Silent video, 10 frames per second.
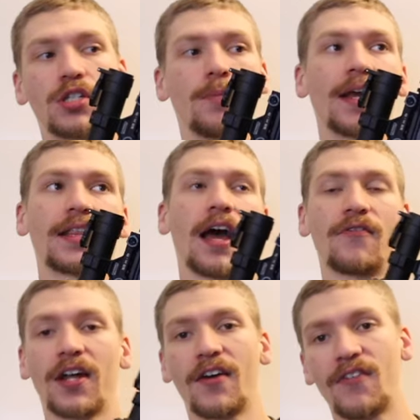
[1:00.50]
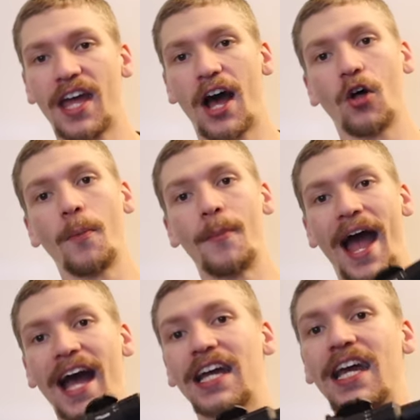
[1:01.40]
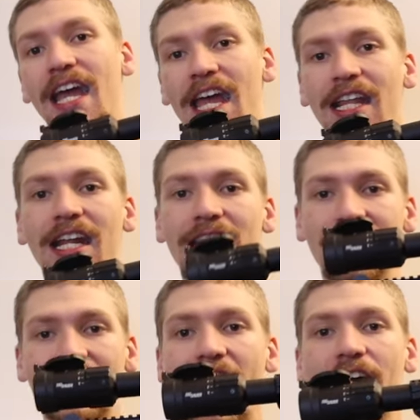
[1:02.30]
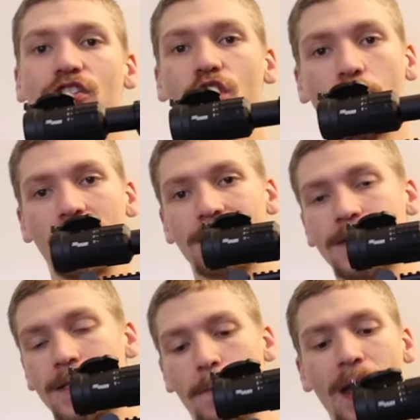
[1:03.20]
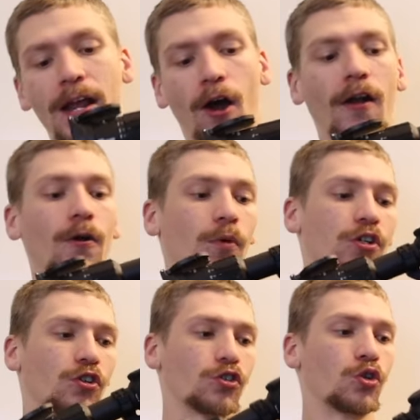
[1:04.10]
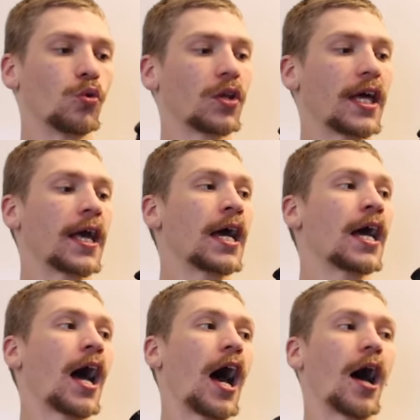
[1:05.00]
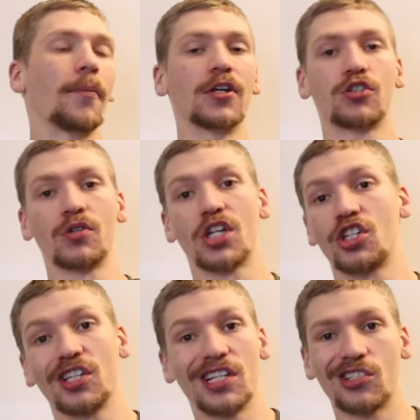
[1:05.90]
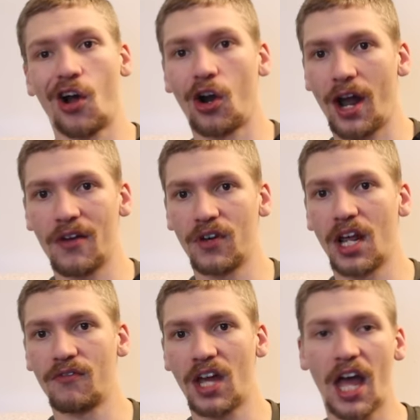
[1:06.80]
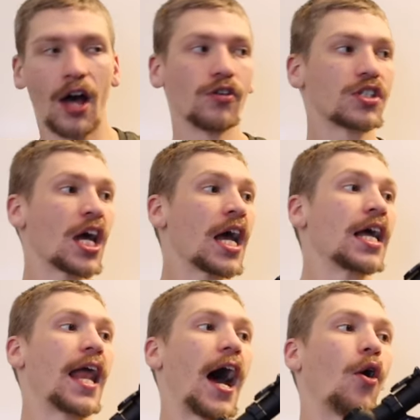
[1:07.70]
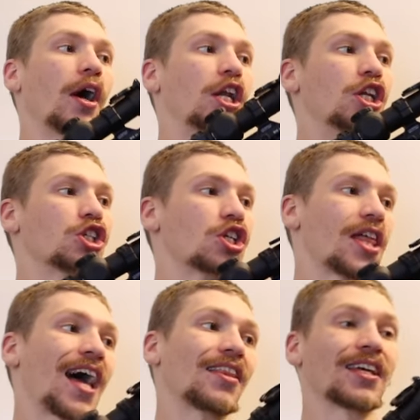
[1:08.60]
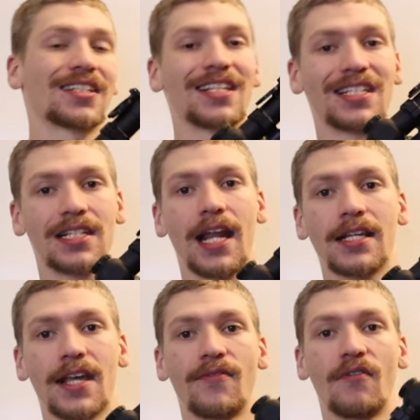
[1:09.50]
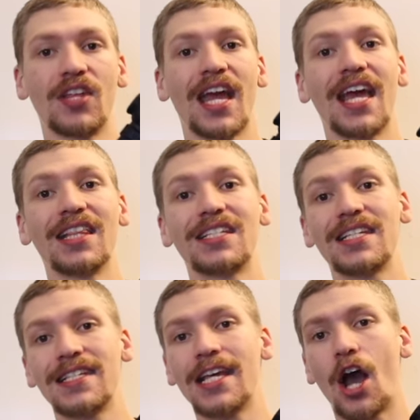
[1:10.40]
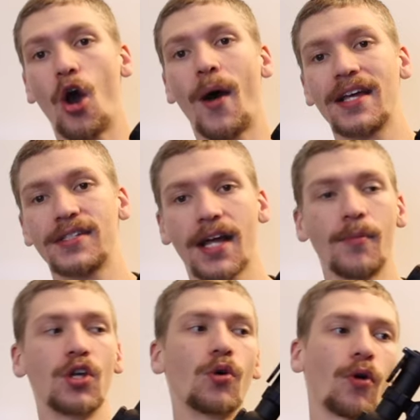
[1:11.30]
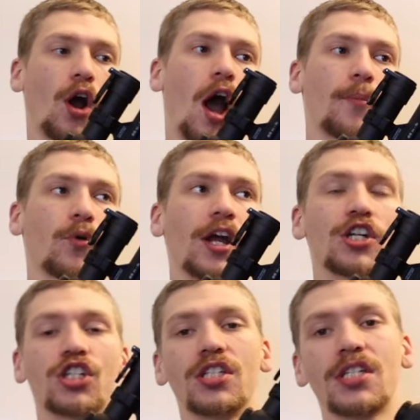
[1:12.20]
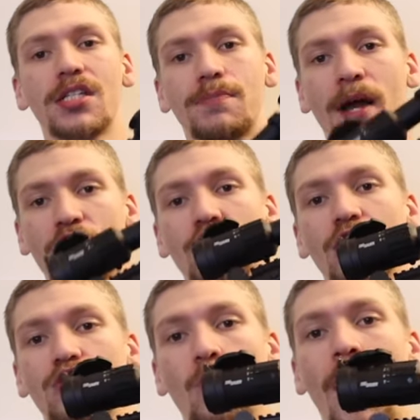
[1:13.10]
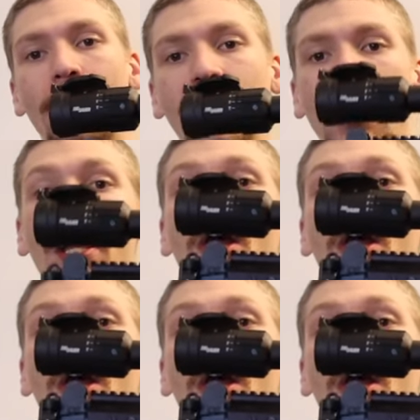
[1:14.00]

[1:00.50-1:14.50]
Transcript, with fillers: to make the FN FAL back in the day. So this is made on original tooling, so essentially these are FN FALs. Now in addition to that, like I said, this is an SA-58. This is the OSW, or Operations Specialist Weapon,